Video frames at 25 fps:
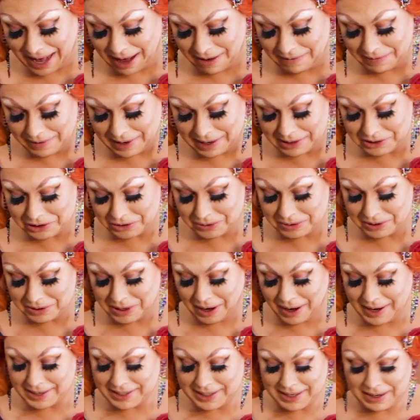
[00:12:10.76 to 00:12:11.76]
actual an
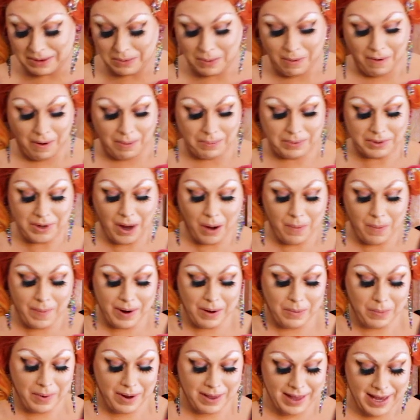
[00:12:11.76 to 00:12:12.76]
idea where I'm
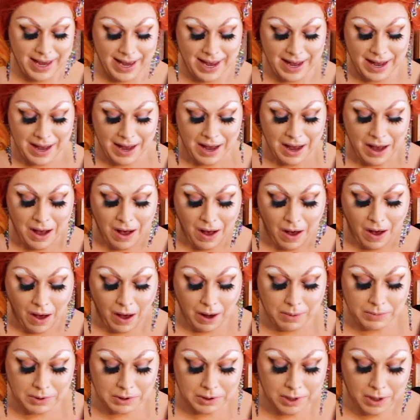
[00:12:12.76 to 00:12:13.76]
going with it.
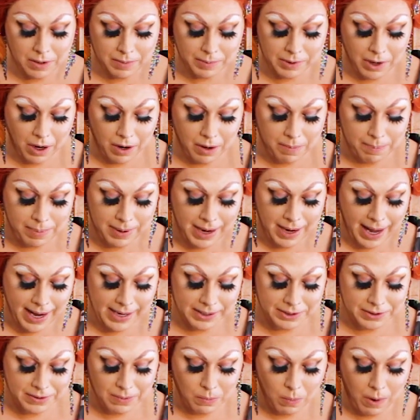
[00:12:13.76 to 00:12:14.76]
I'm just going to
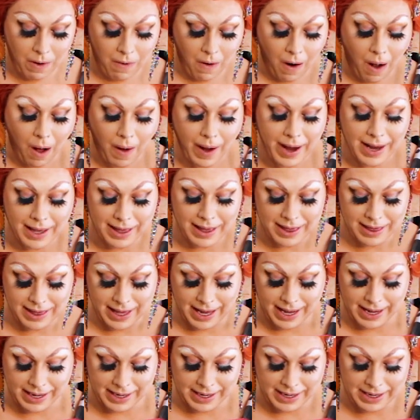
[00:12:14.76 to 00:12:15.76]
place them where I
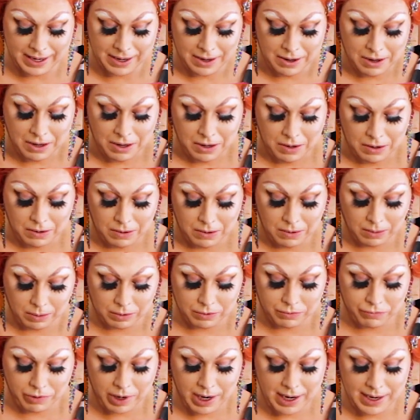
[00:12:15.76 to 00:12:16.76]
think
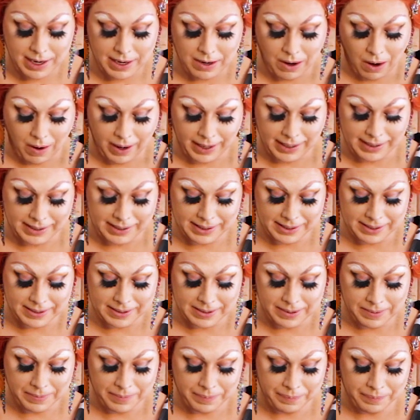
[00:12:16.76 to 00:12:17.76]
looks really
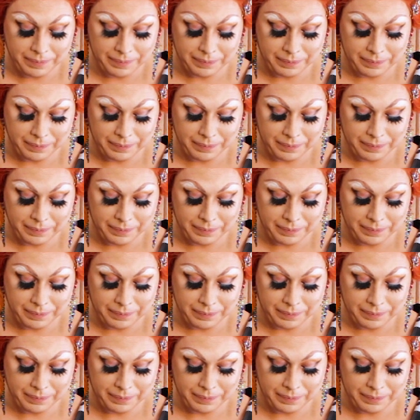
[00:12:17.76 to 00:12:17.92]
nice.